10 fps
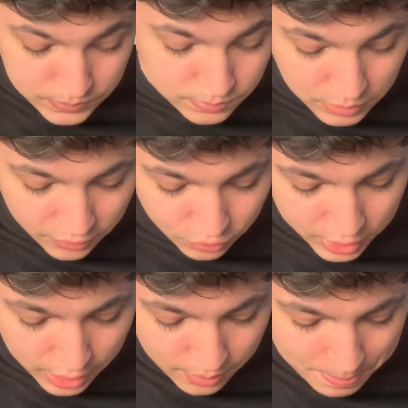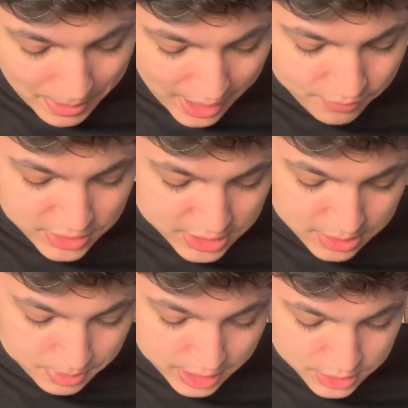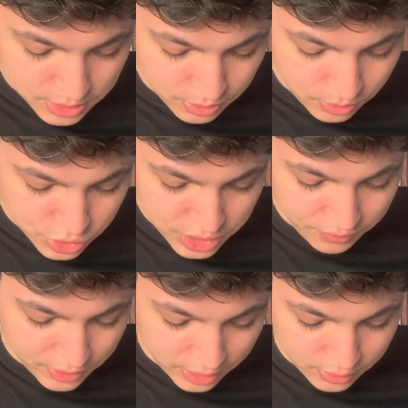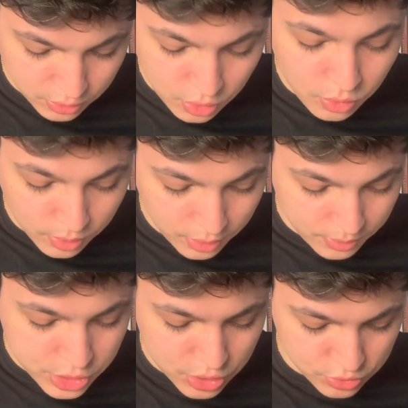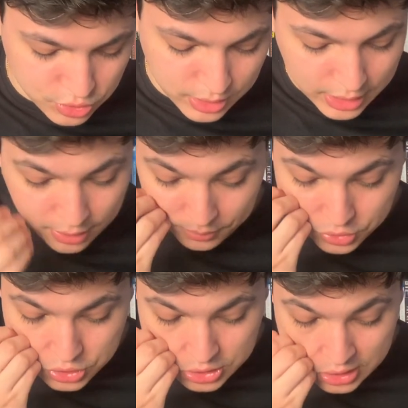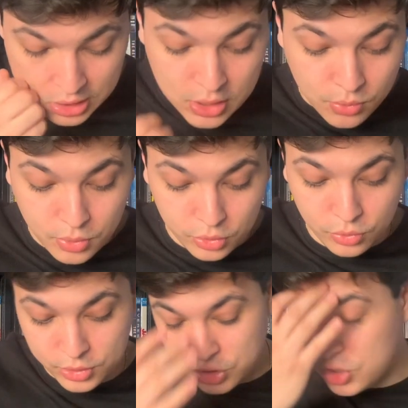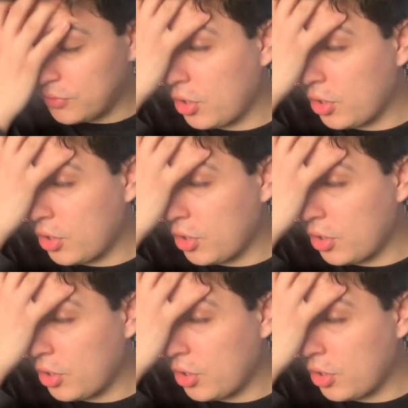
I thought, you know, I'm paying for Disney Plus, I want to watch something new and original to it. And I watched World According to Jeff